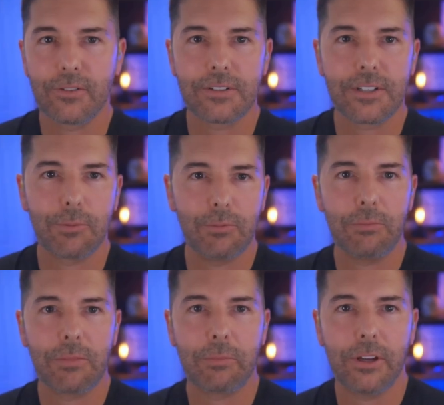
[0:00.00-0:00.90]
the first step would
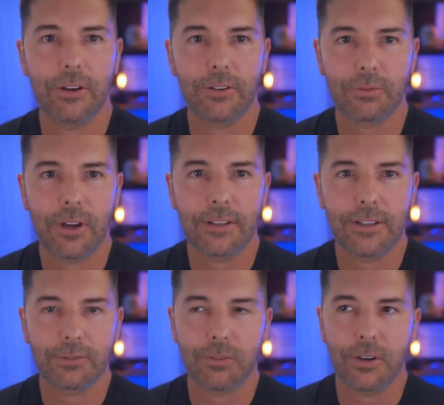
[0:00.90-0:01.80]
be my peers,
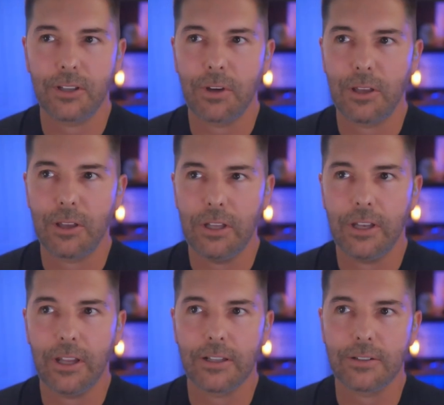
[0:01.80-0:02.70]
right? That's where I get my
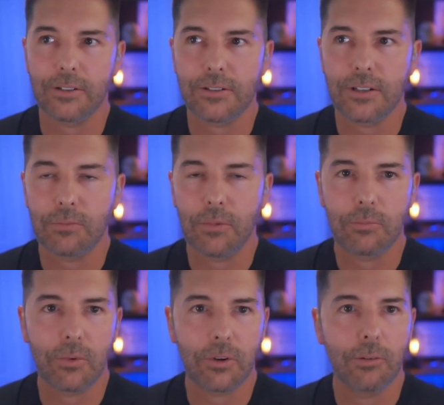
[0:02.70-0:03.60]
immediate answers. I'm
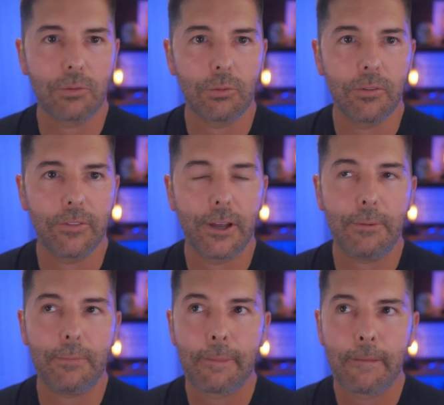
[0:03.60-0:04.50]
more comfortable with
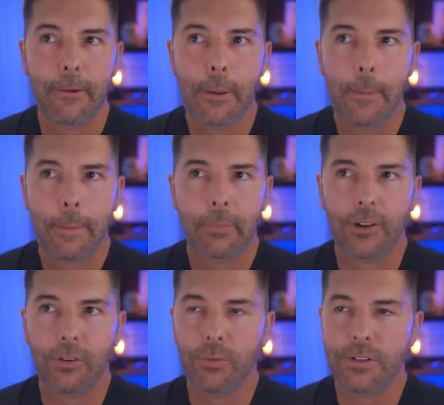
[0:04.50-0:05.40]
them.
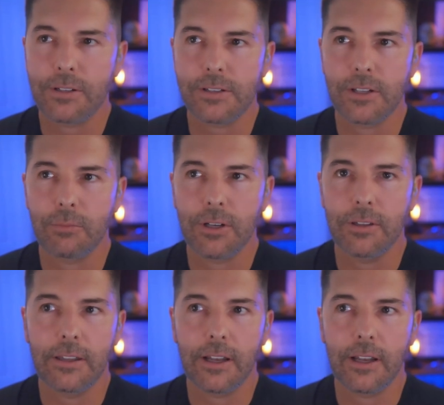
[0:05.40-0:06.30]
But how do I reach out to
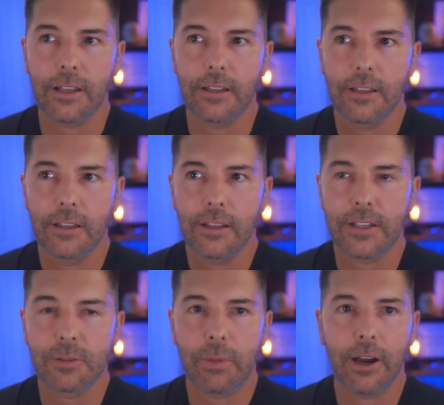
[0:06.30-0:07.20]
somebody that I
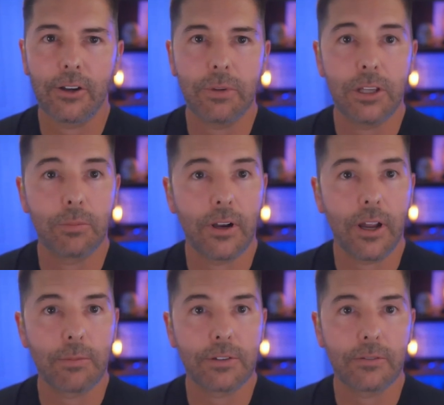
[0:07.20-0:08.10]
aspire to be
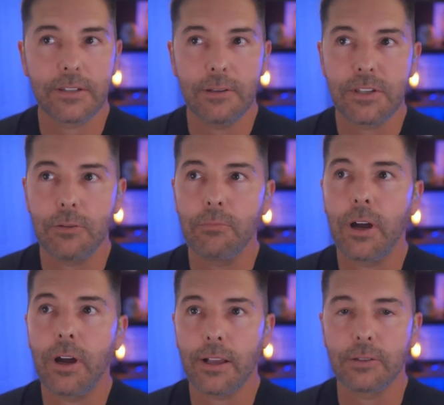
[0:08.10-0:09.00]
perhaps, or seems
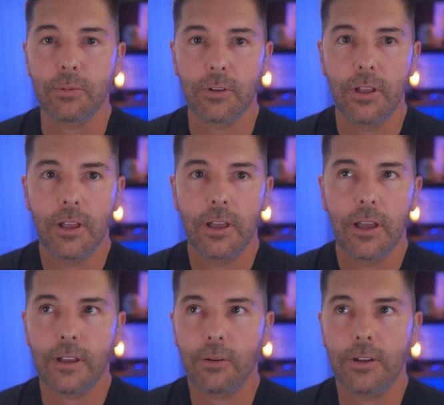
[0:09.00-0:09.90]
impossible?
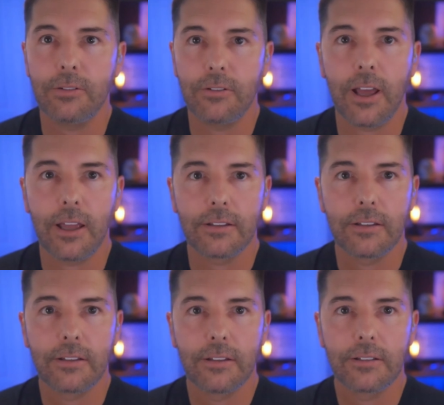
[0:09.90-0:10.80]
How do I do
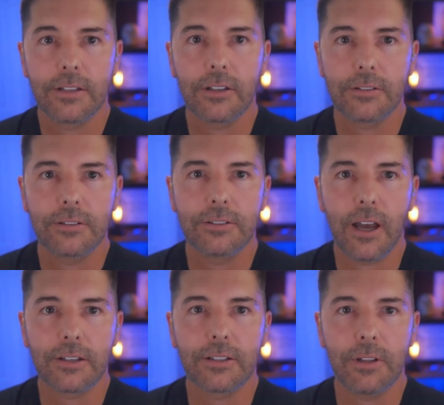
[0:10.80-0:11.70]
that?
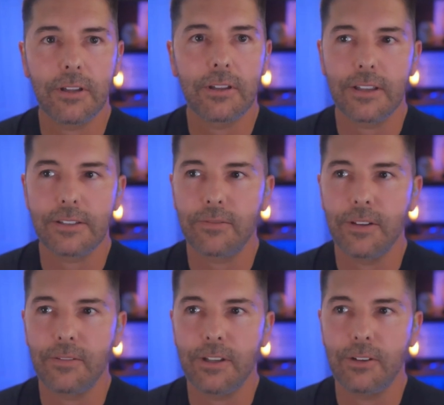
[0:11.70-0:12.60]
Talk to me as a
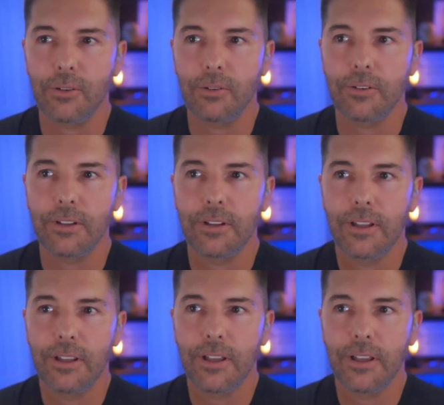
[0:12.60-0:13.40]
15-year-old.